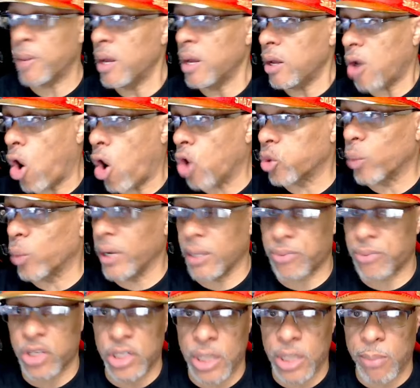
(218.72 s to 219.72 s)
all the way up
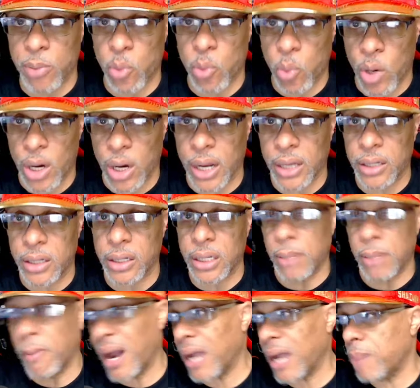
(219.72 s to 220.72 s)
to number one, in
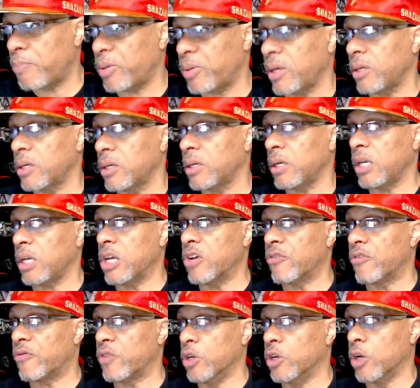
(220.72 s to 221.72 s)
my opinion, if,
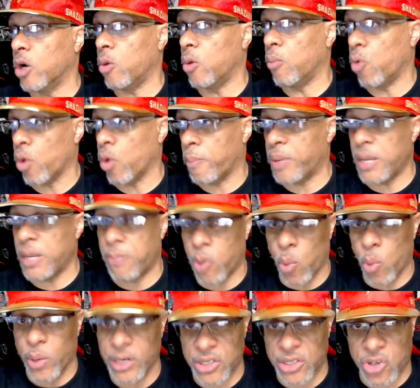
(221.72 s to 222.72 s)
you know, more people
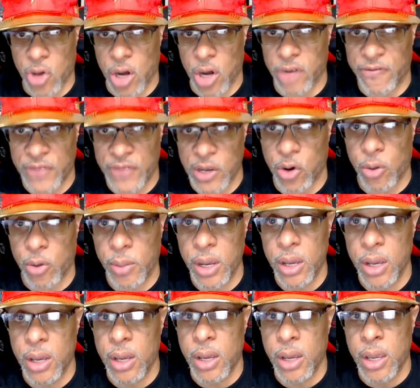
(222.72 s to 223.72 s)
went and saw the film.
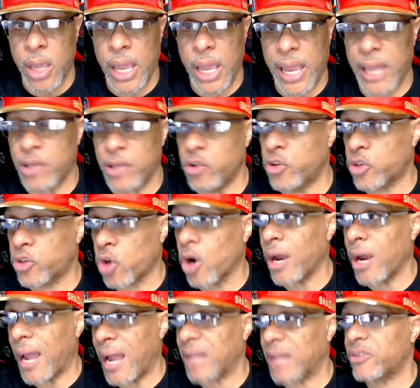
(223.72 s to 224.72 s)
And you start
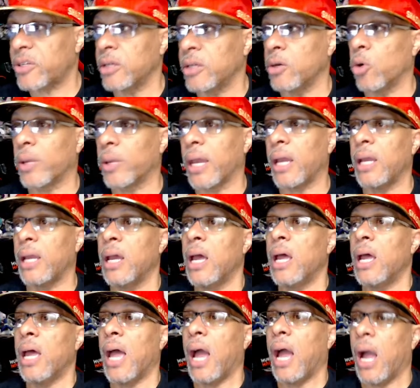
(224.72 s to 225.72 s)
asking, okay,
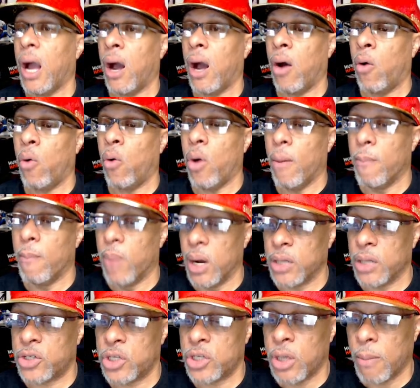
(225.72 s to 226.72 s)
how
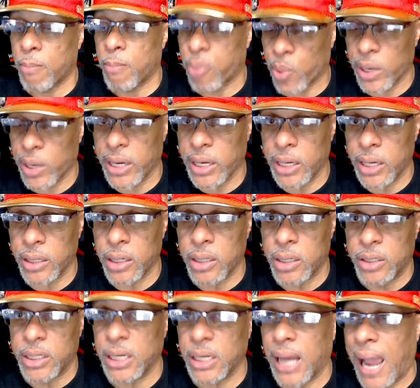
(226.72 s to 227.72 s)
much bread
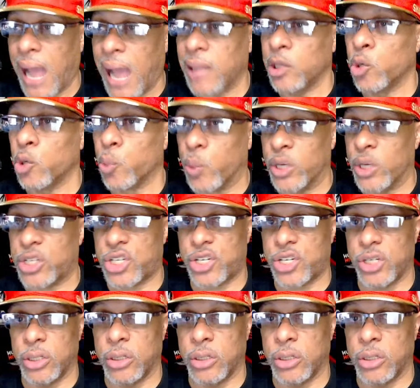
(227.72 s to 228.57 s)
did Alan Ritchson